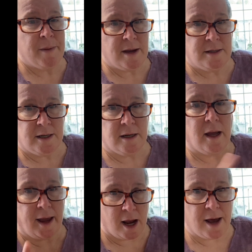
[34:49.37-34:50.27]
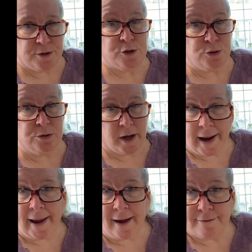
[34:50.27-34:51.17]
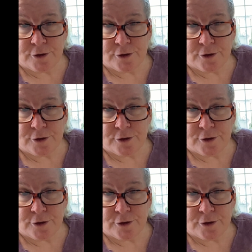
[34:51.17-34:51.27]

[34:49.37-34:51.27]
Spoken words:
I did it, I got the 2 that I have.